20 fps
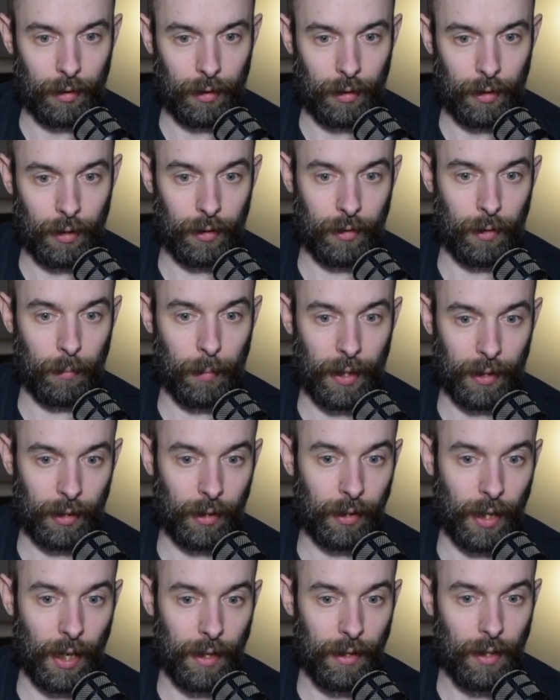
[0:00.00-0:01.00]
Here's the back.
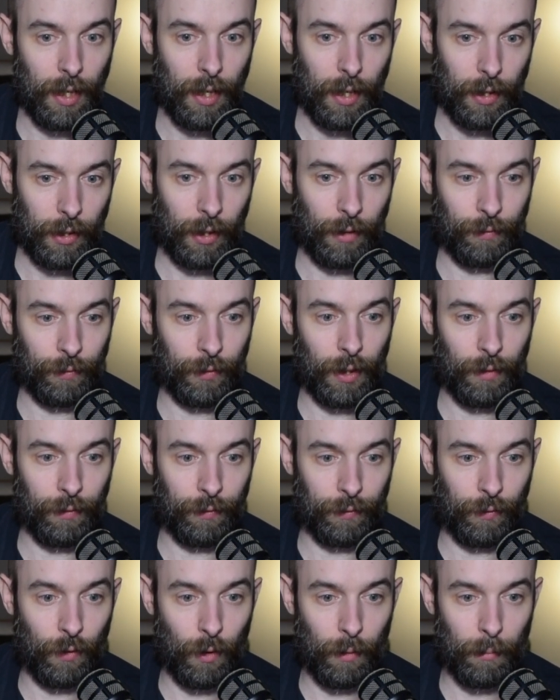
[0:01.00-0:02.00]
Okay, you have
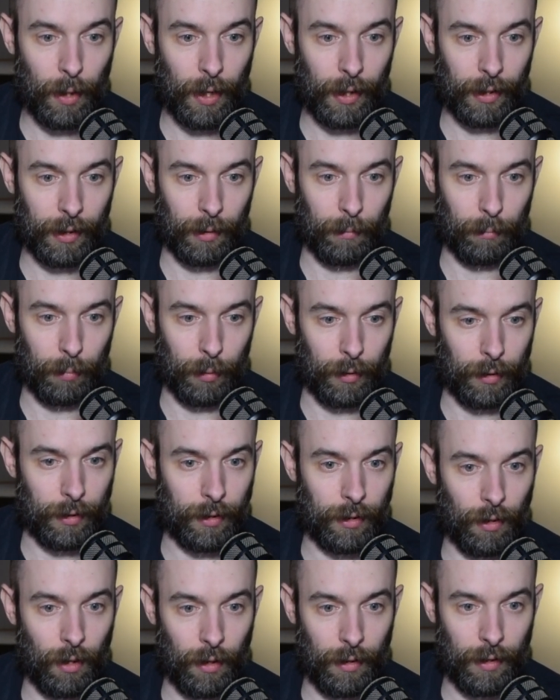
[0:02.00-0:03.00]
4 mic
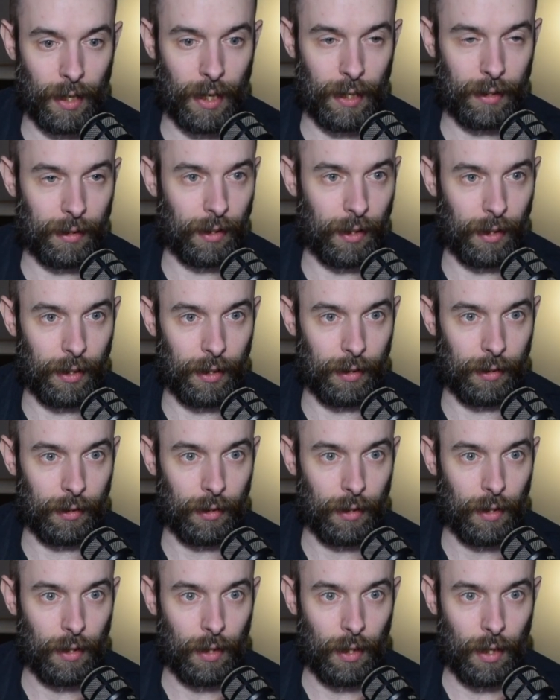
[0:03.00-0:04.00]
inputs on that thing.
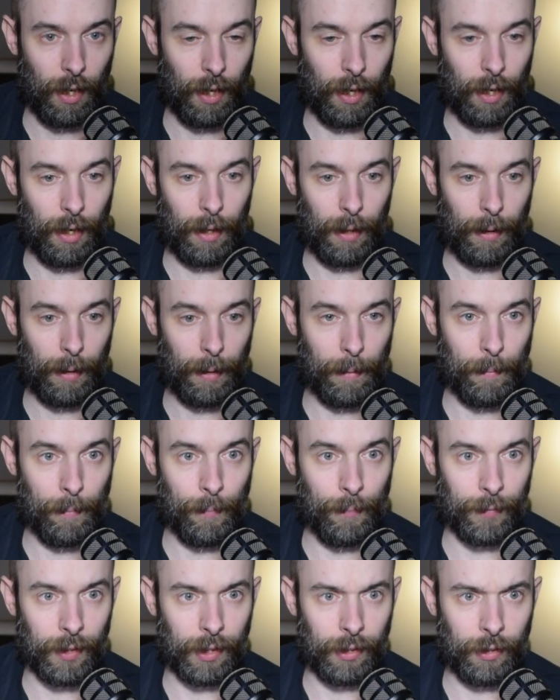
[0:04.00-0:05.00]

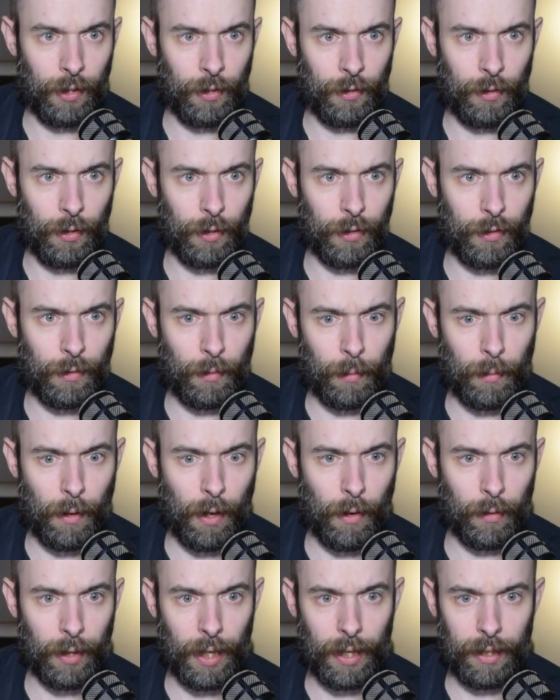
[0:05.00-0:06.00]
You use the
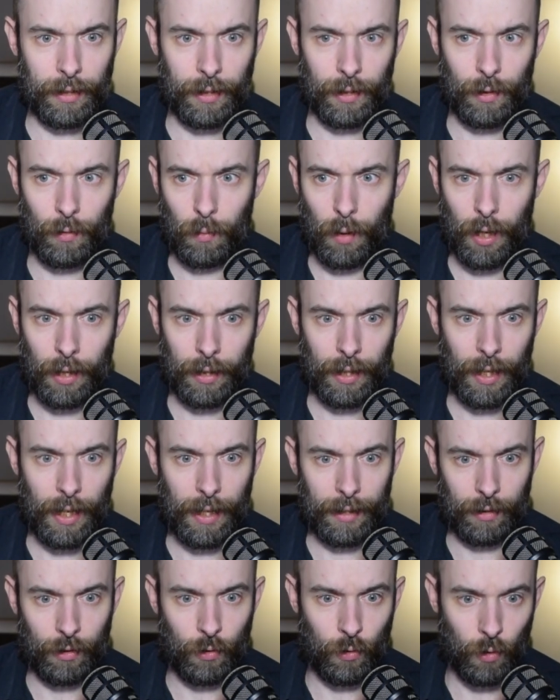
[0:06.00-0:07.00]
Rode NT1
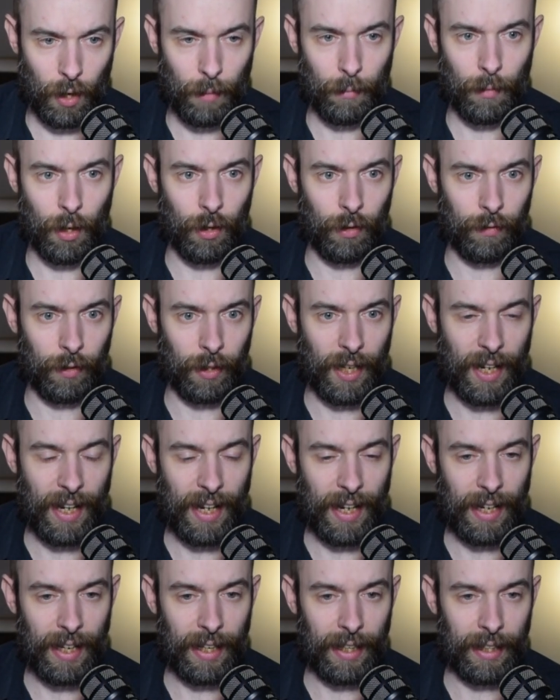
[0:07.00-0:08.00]
as a drum
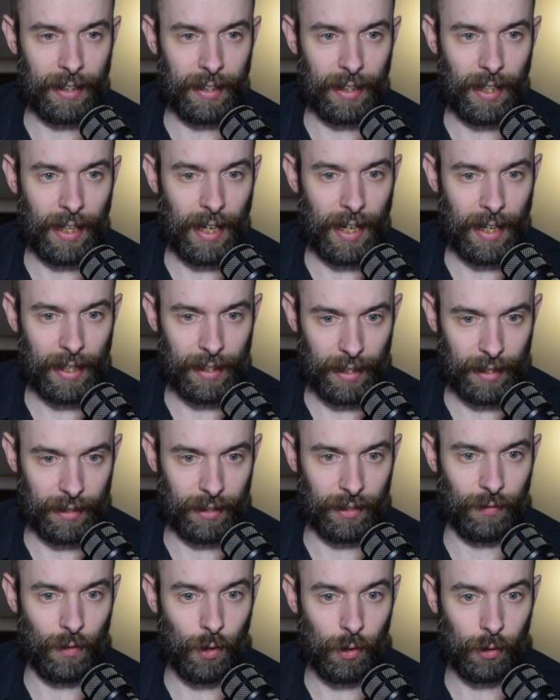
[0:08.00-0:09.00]
overhead and as
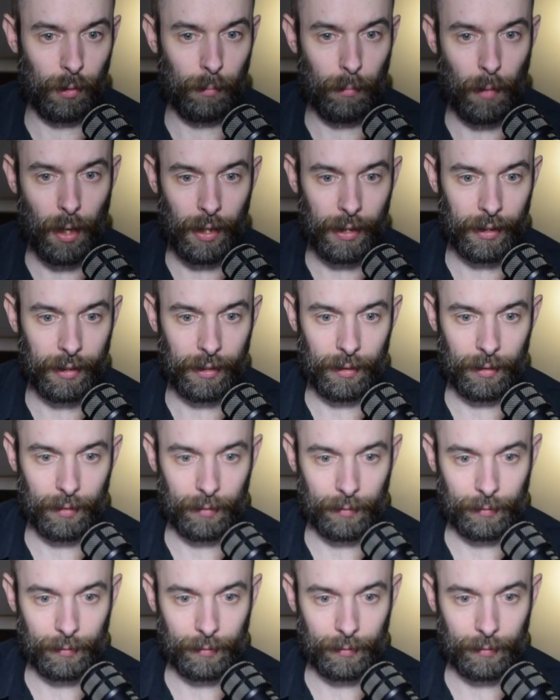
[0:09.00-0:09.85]
a vocal mic.